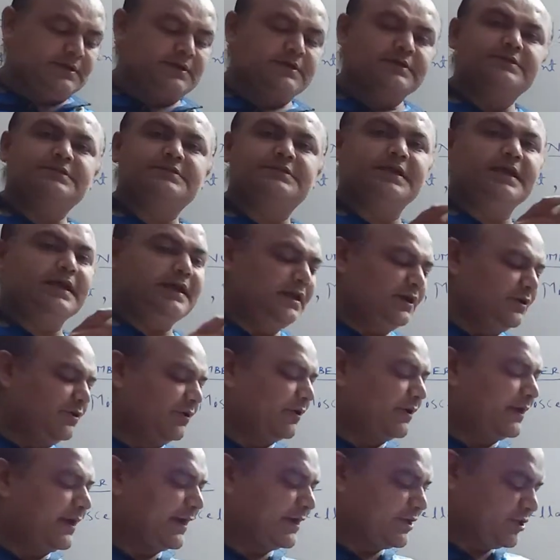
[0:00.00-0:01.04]
See in
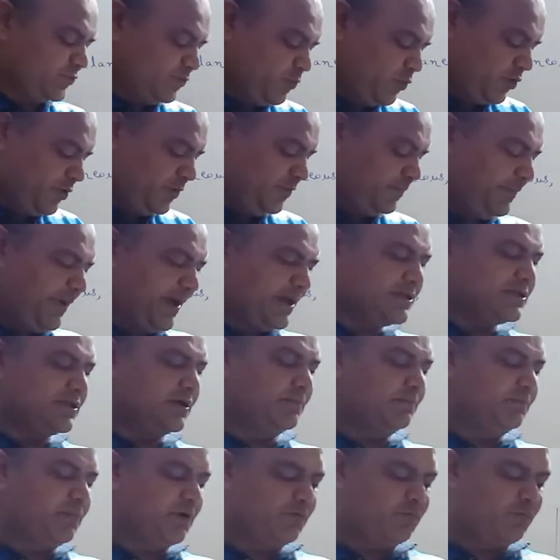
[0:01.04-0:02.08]
your textbook, page
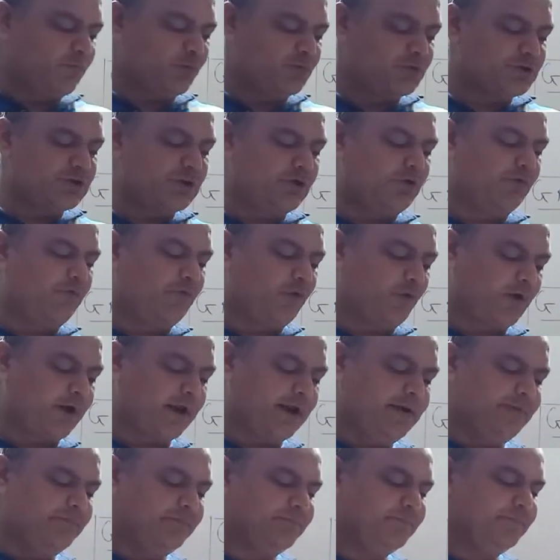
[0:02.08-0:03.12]
number
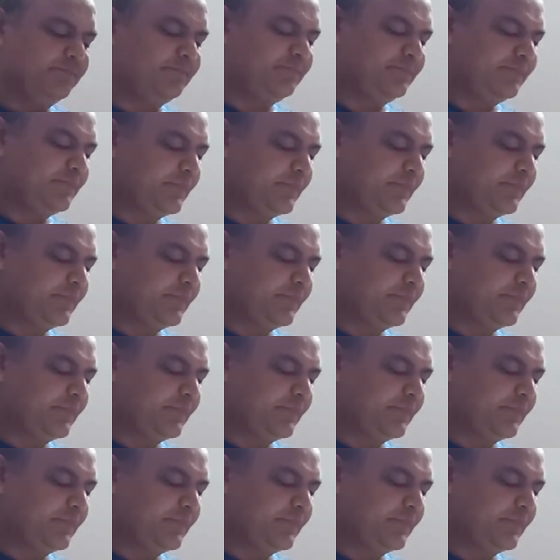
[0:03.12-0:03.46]
4040.